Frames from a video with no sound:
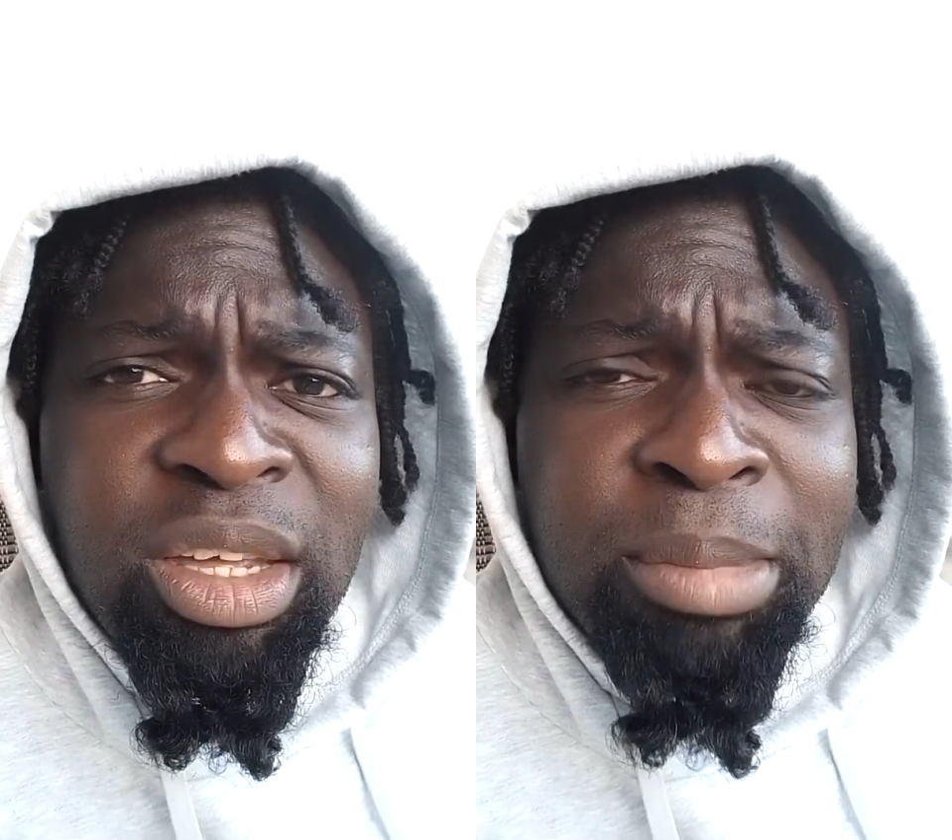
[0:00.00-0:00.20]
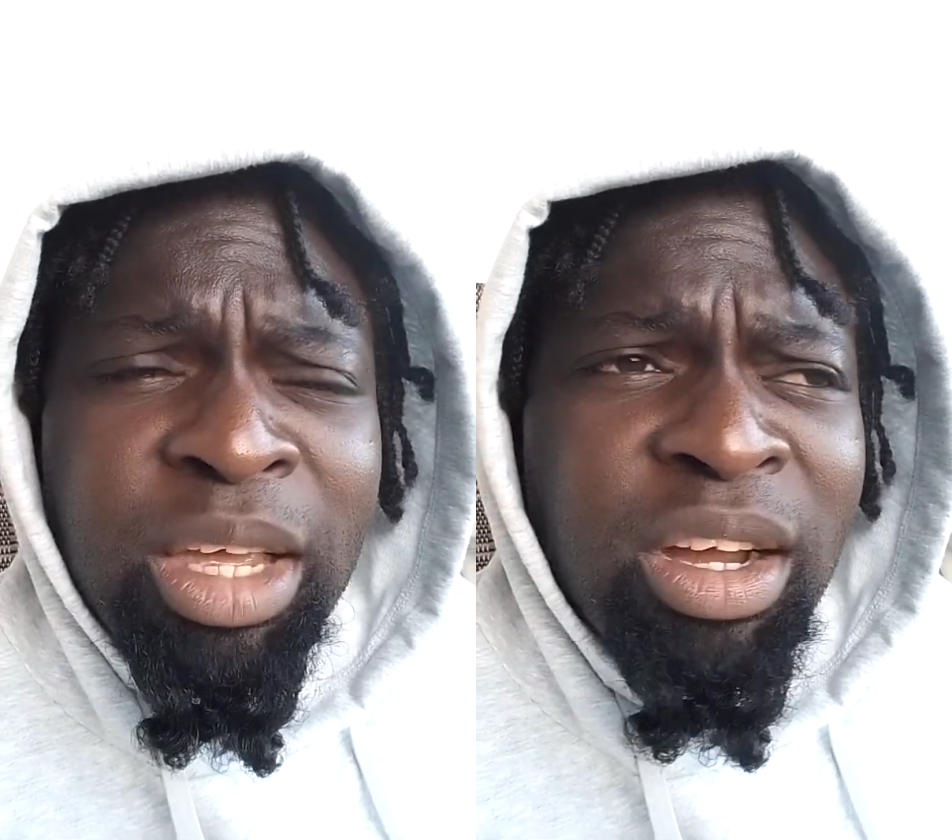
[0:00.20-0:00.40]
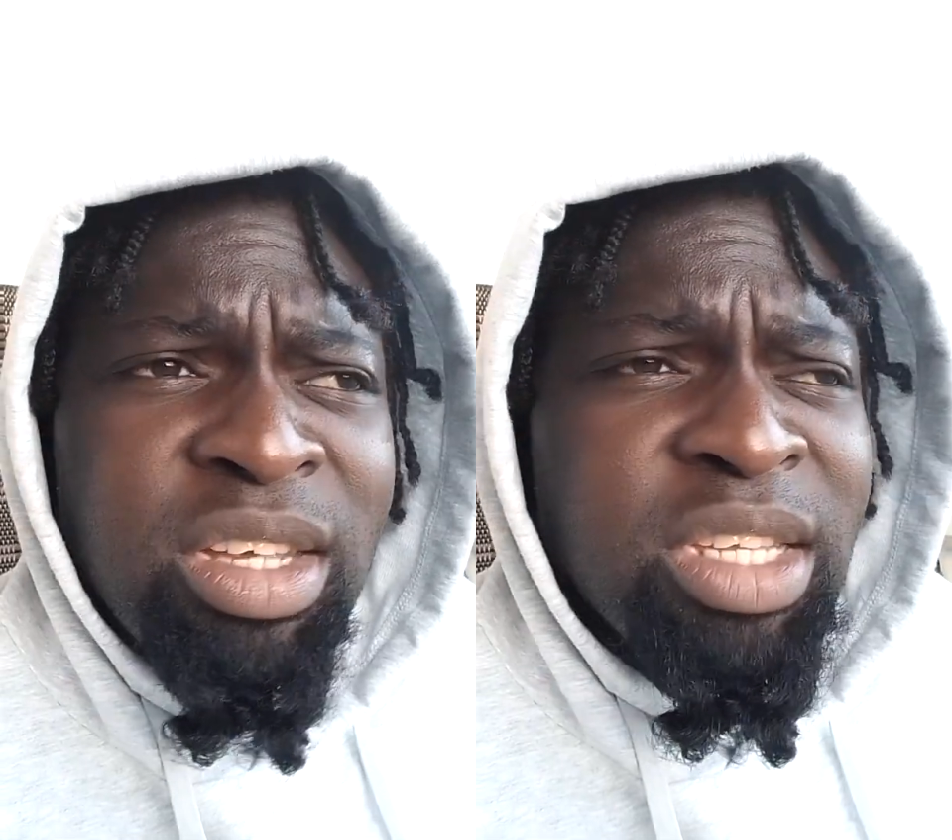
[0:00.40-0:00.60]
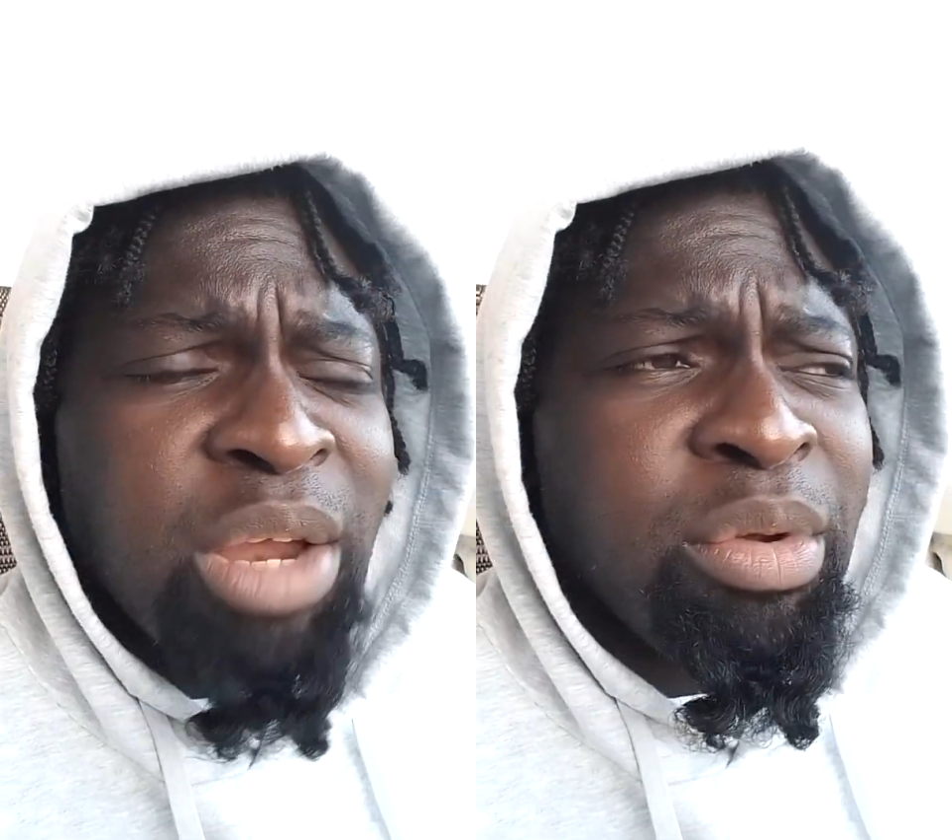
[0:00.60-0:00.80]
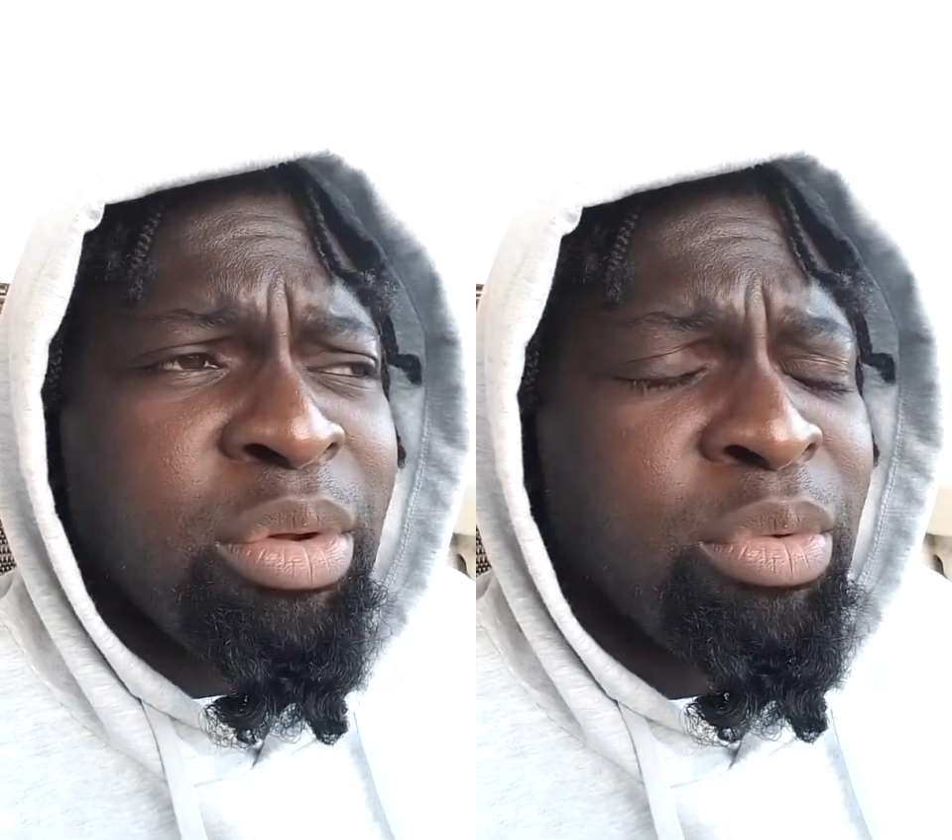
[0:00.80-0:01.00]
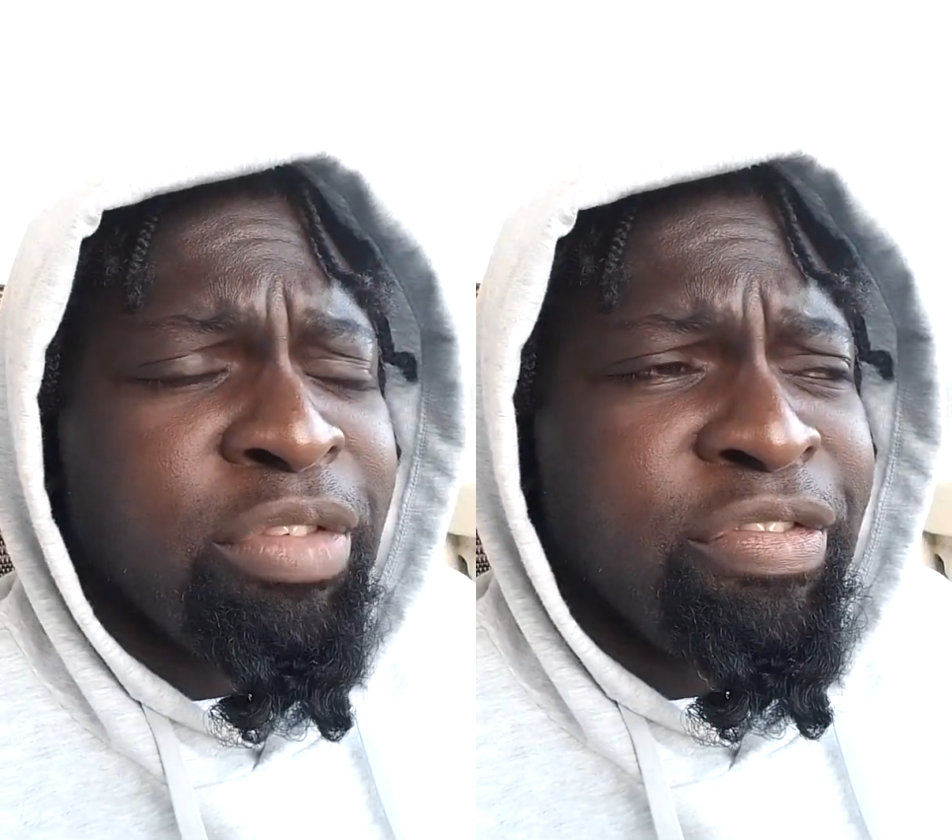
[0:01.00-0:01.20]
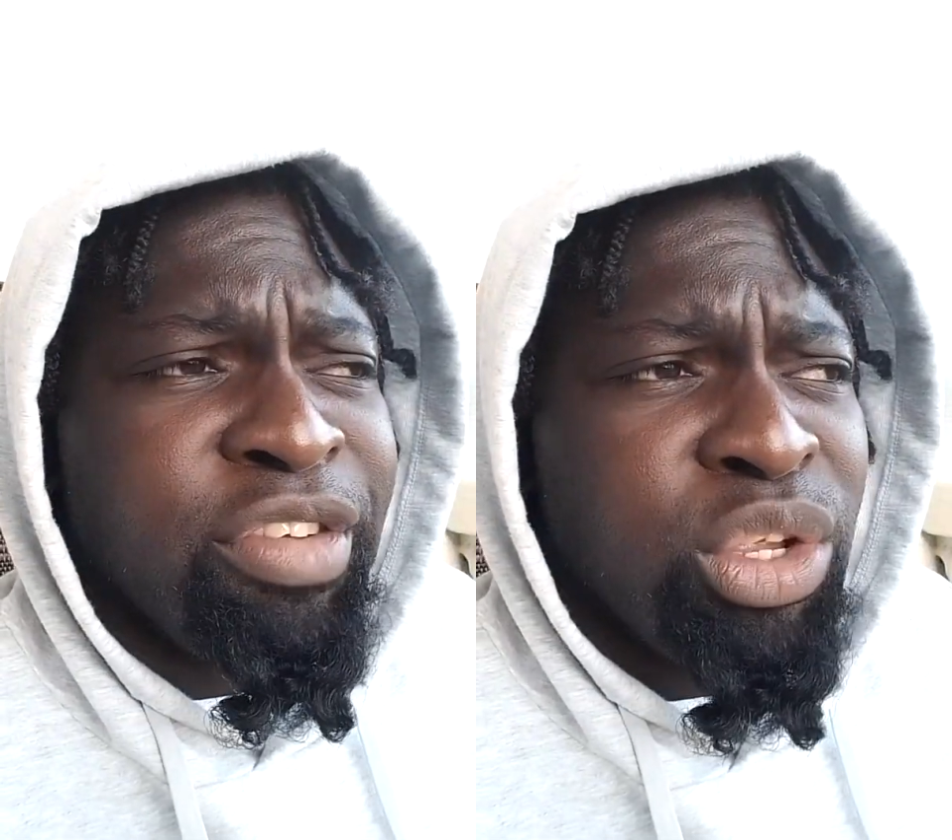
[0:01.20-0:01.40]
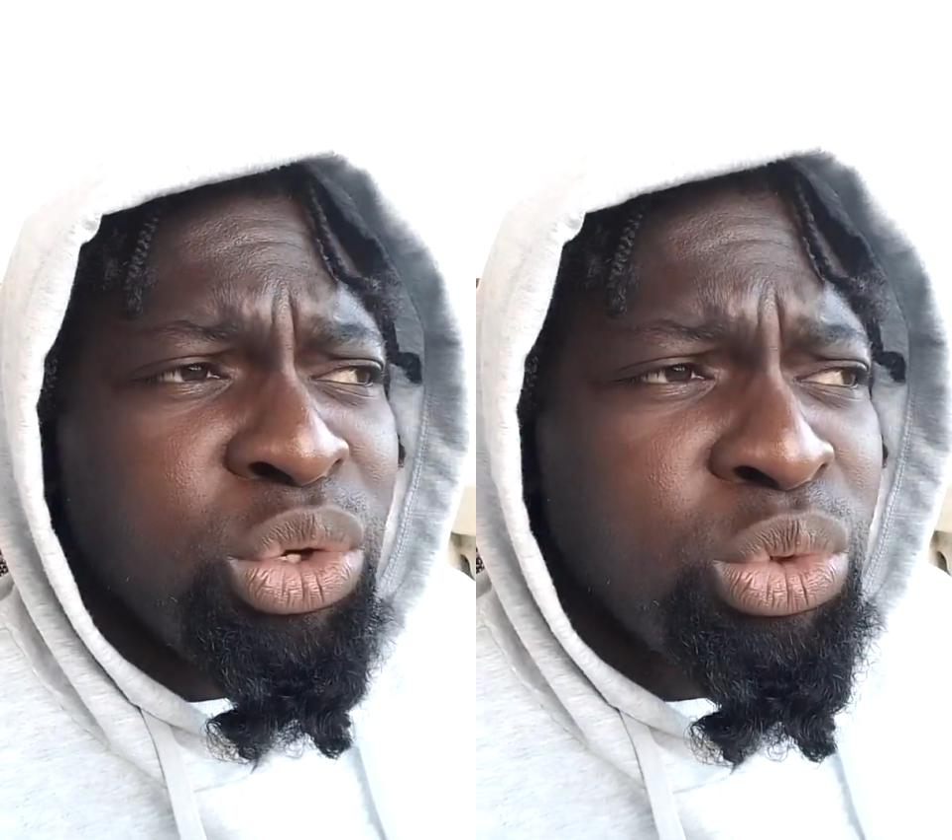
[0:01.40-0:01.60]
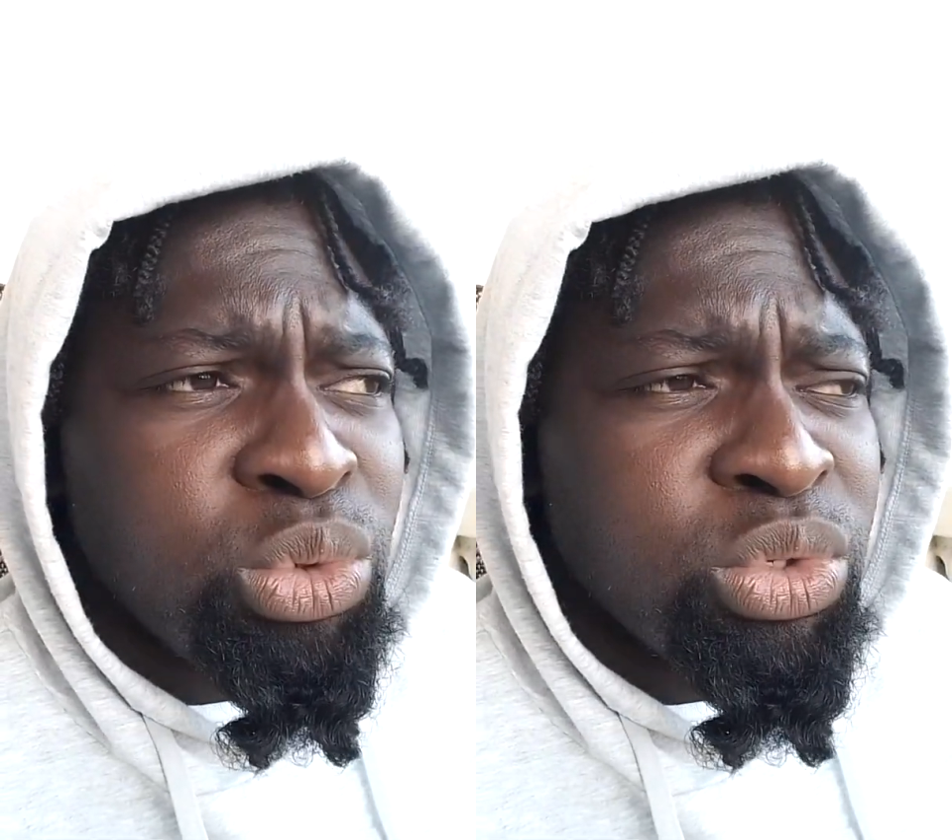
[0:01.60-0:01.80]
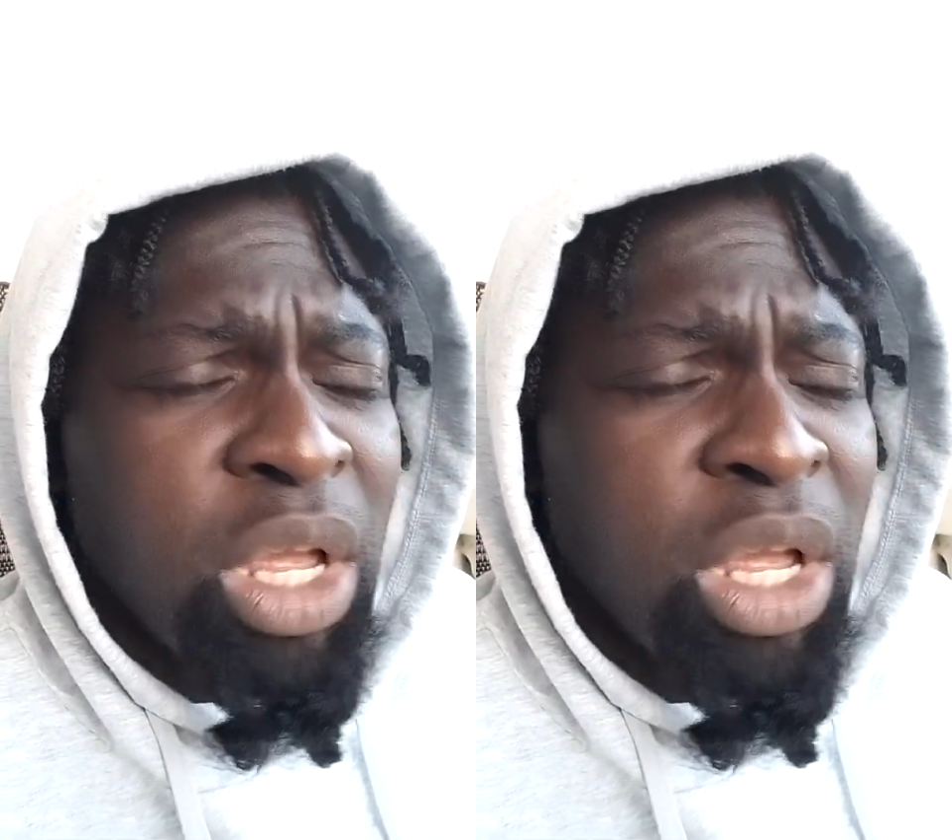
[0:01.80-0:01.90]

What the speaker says: because they would refuse,